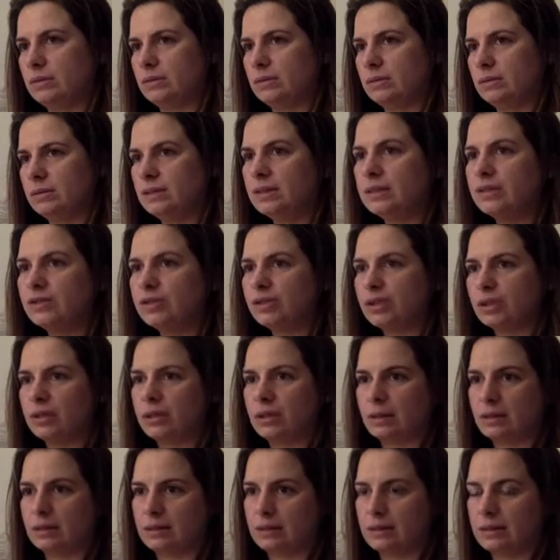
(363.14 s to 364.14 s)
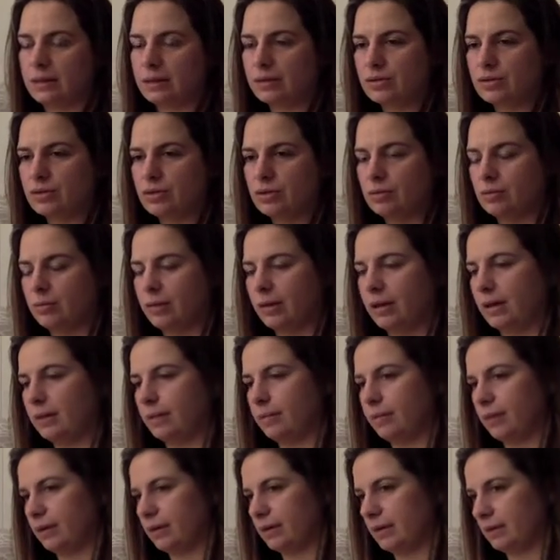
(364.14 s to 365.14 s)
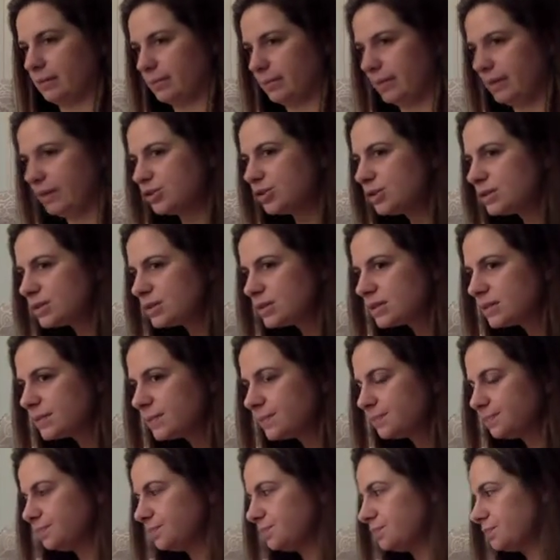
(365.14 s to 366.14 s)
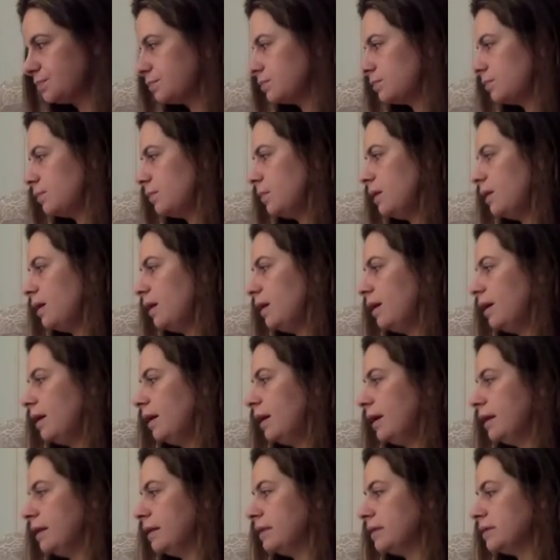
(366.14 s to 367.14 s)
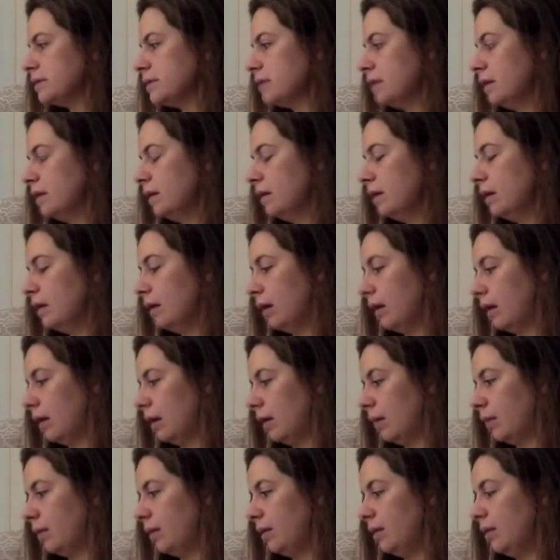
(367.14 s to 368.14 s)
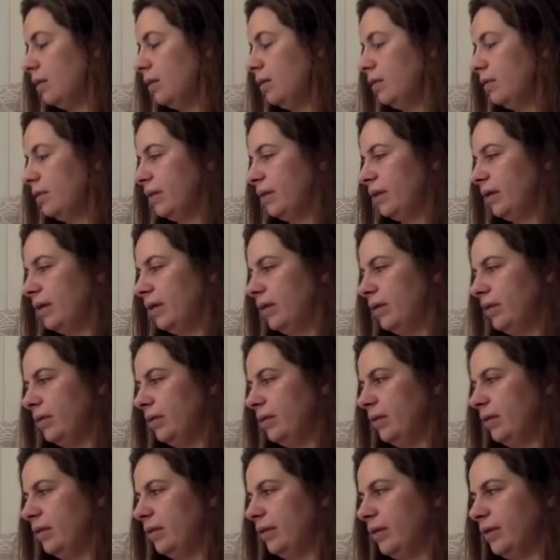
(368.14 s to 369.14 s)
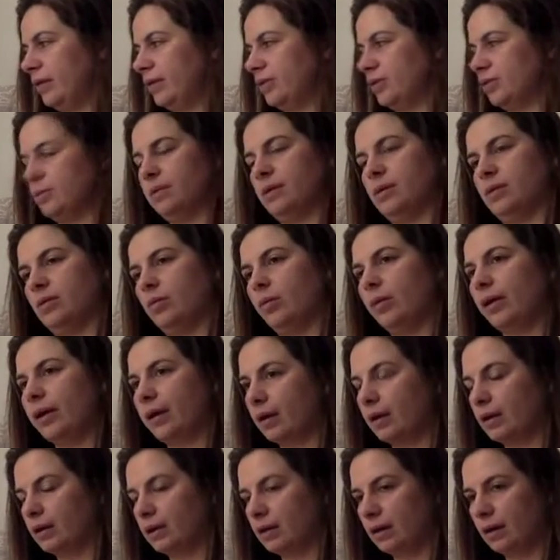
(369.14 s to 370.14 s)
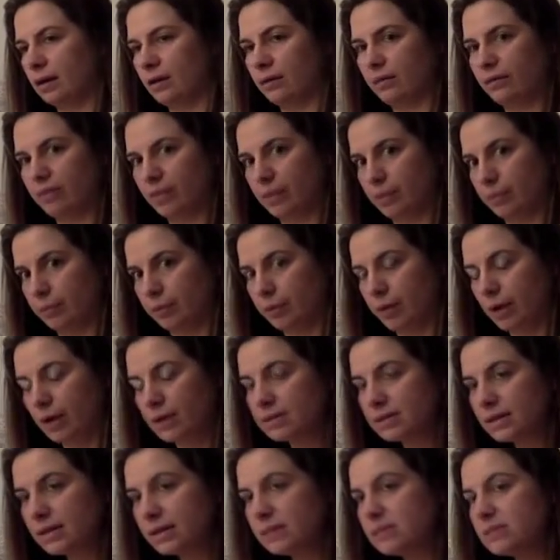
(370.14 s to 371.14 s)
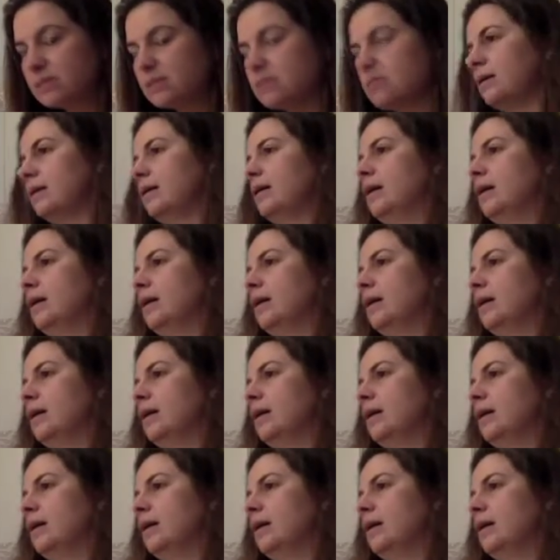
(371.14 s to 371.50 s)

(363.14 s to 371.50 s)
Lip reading: teach in clinic to my pregnant patients, as they should be aware of the process.